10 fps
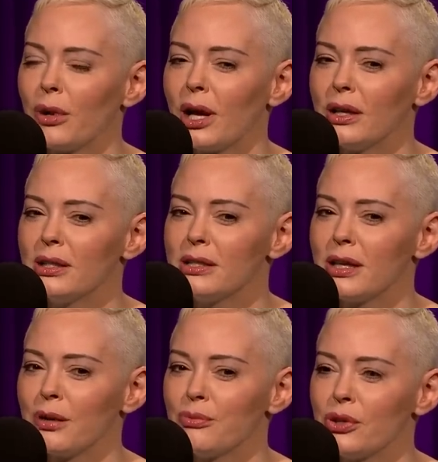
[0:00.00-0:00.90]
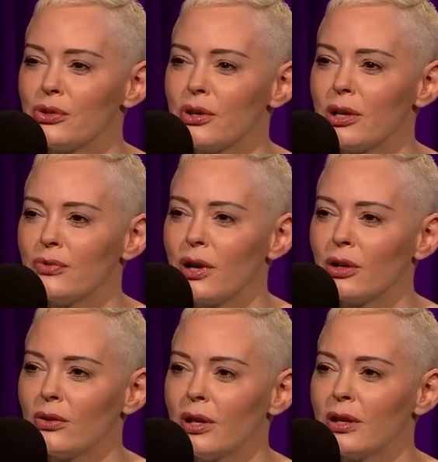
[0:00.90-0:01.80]
And I just say, I'm so sorry for how
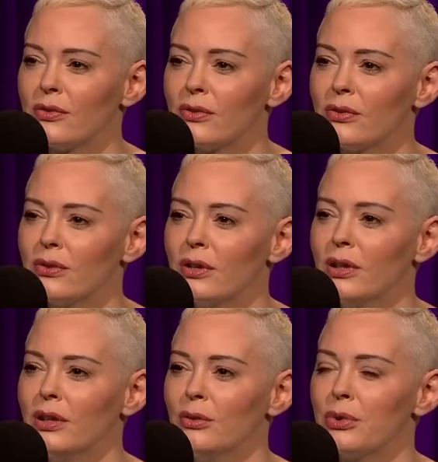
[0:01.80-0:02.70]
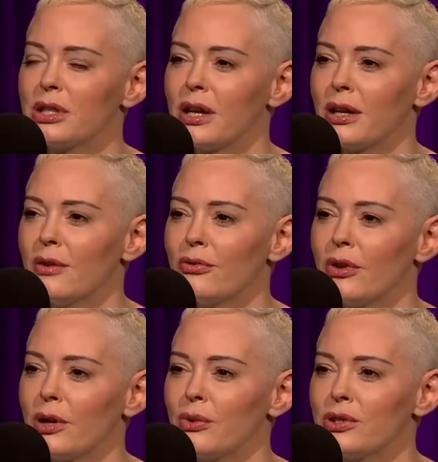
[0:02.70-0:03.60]
you live because I got
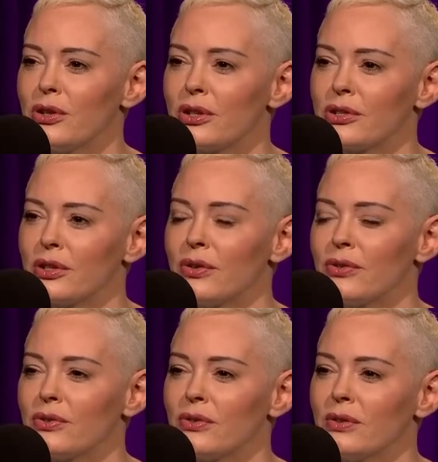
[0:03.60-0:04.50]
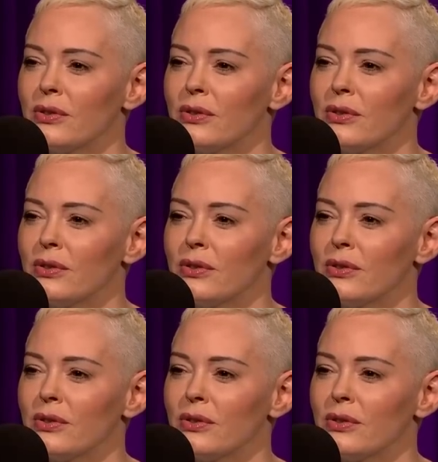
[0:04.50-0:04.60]
free. What's your excuse?